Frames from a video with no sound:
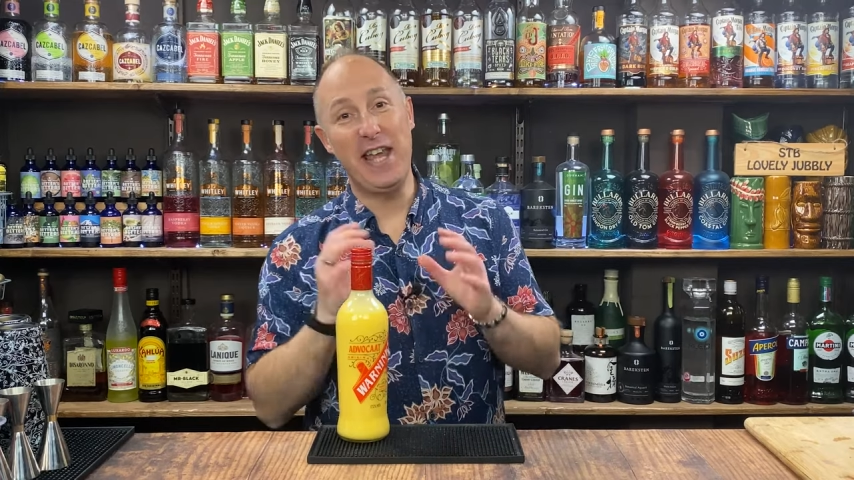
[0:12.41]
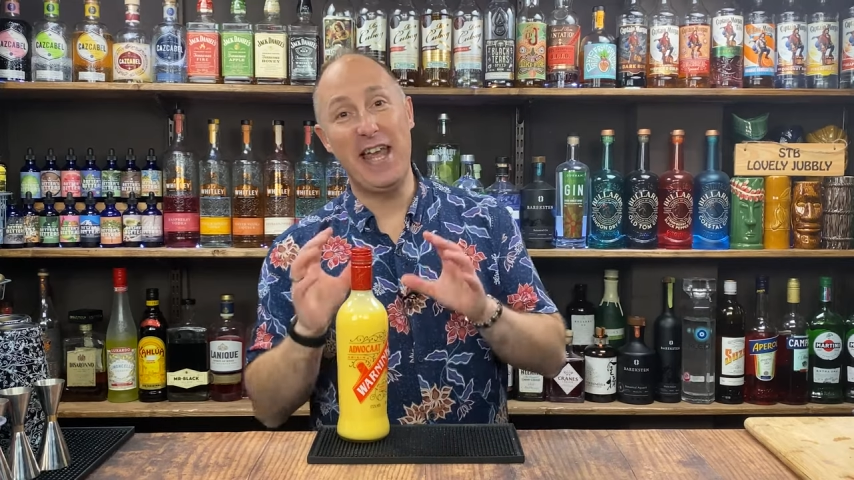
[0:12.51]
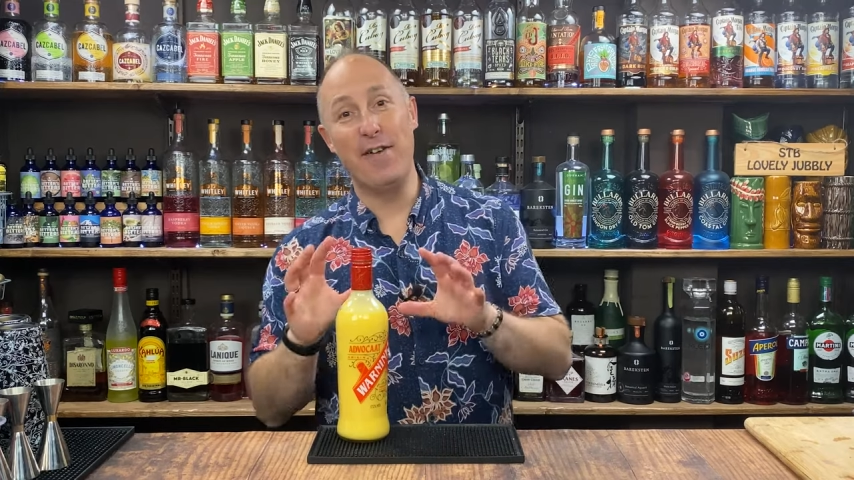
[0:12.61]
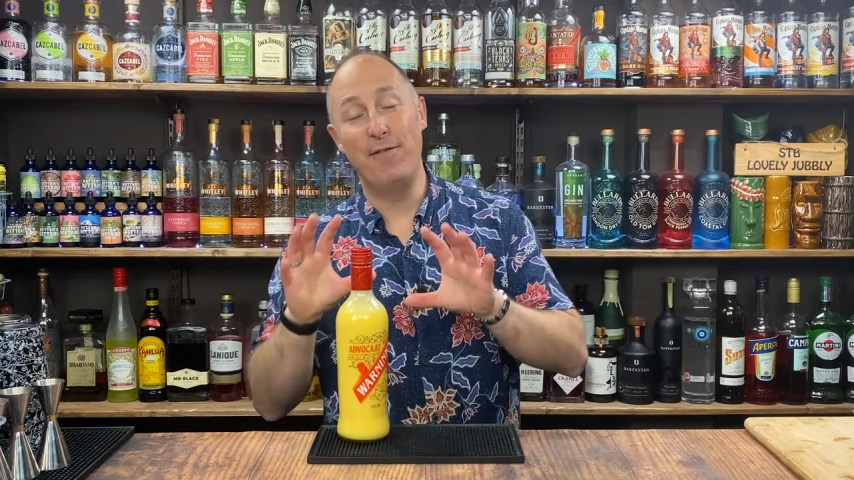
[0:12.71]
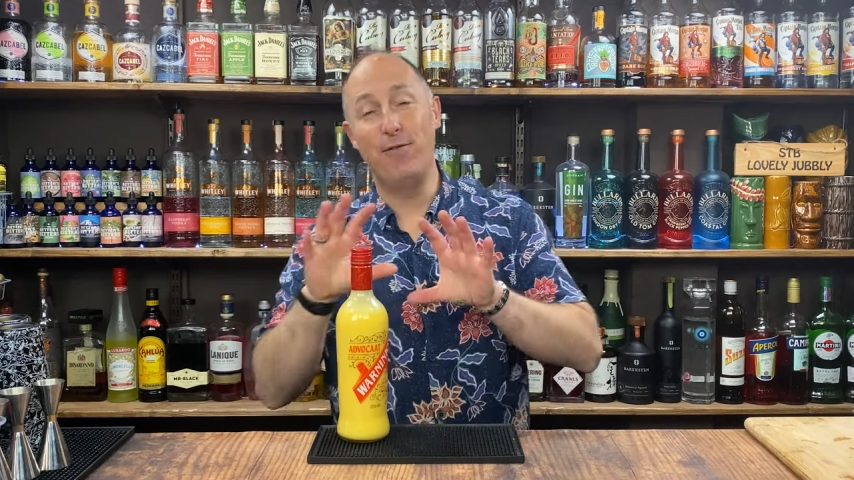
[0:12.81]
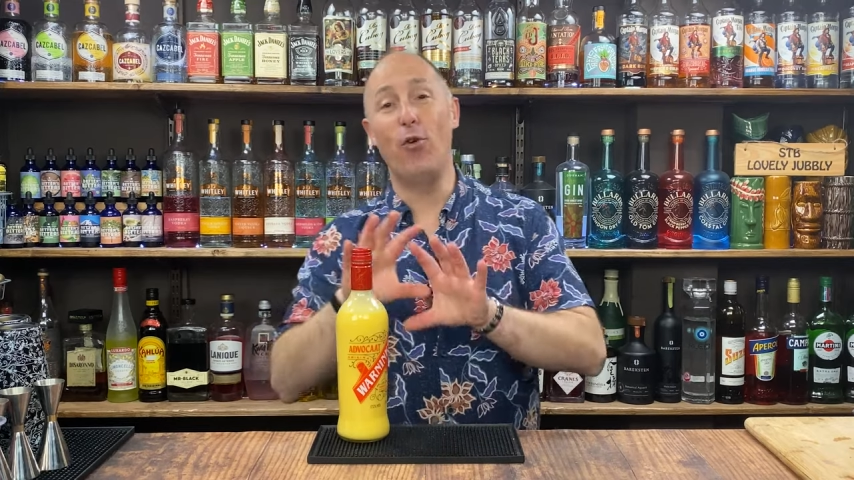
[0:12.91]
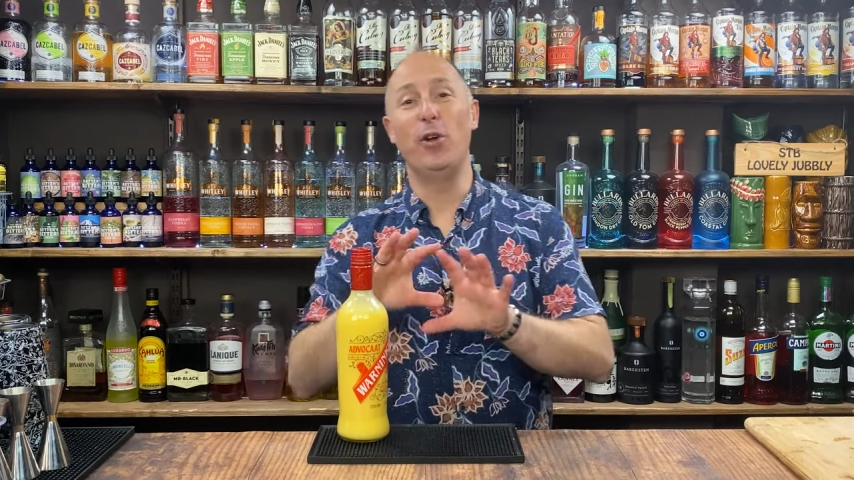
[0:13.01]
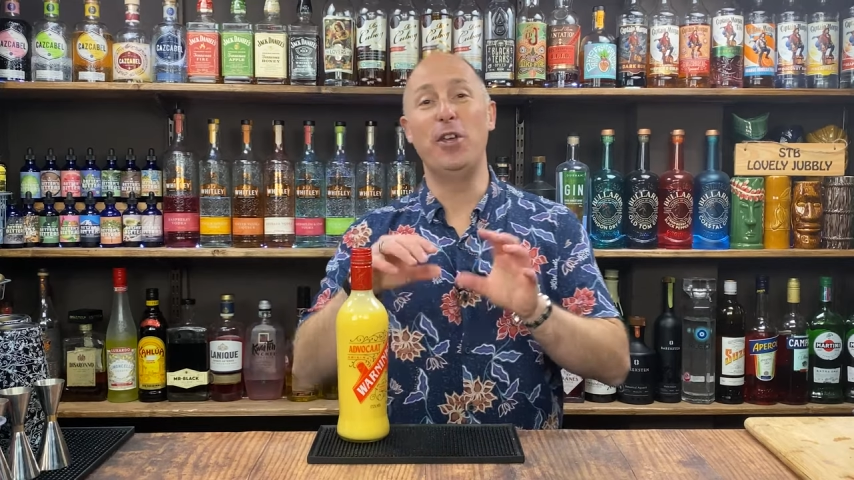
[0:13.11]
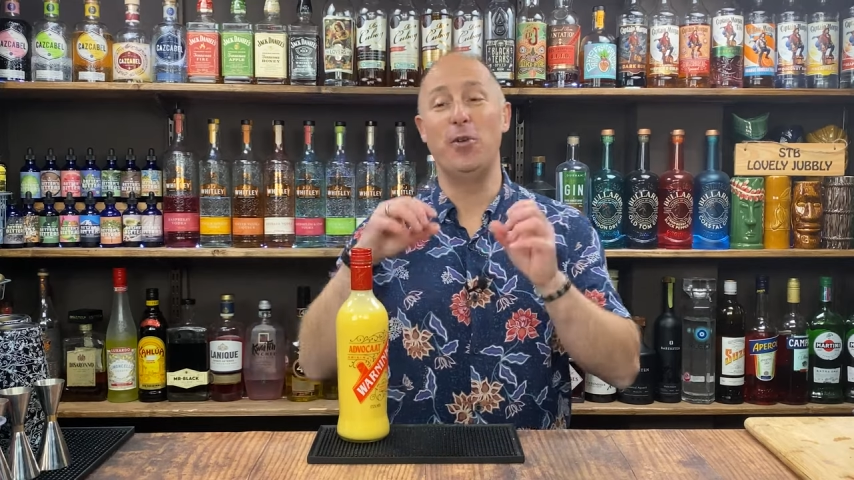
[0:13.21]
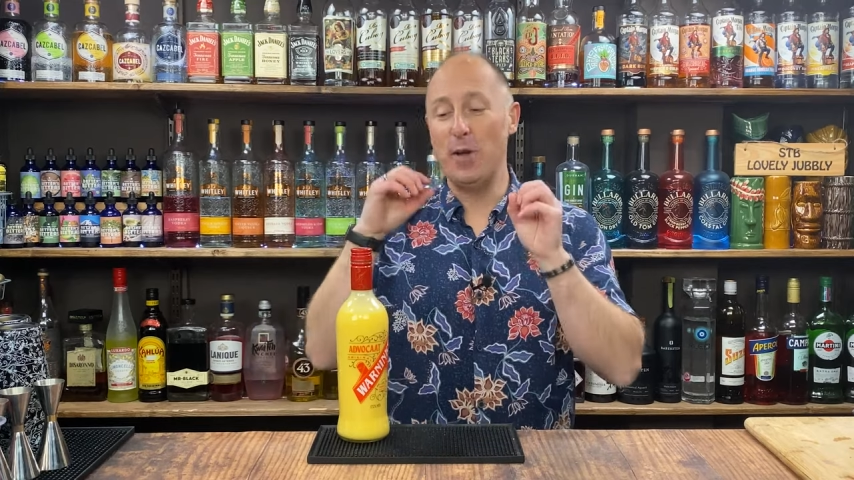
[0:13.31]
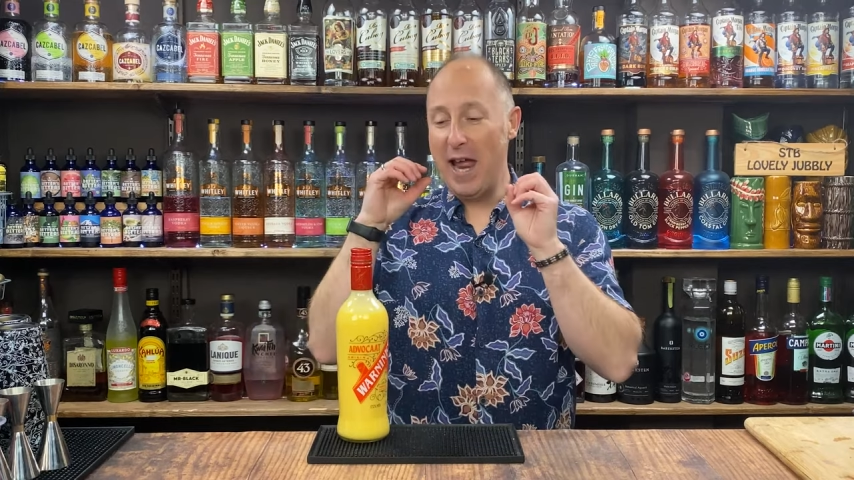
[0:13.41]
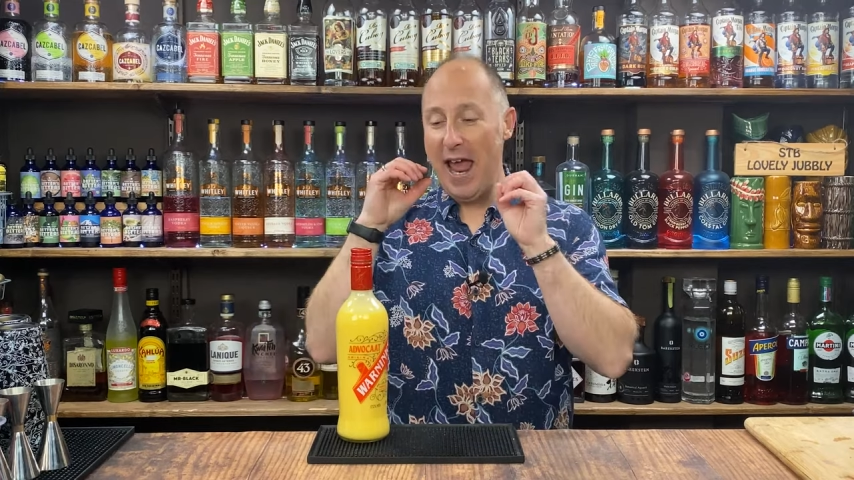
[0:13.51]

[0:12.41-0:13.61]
here for you.